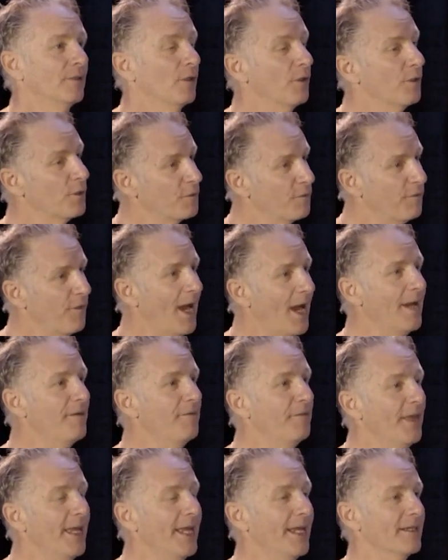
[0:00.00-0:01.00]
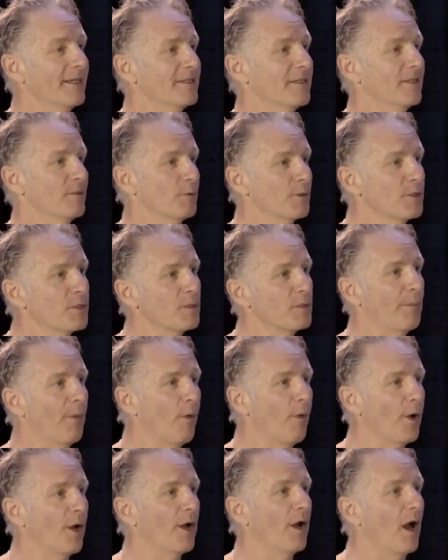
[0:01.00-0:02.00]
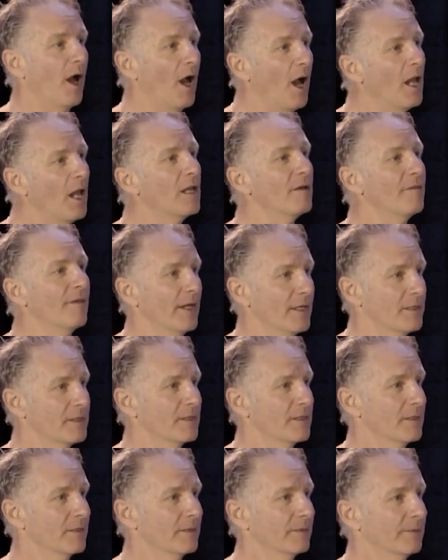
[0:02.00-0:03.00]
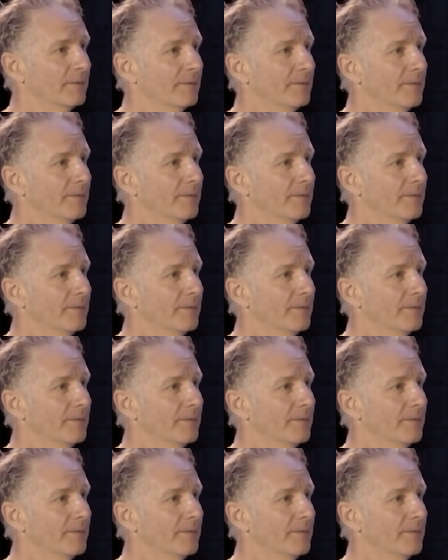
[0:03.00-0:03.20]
So there's 5 things that will support all of us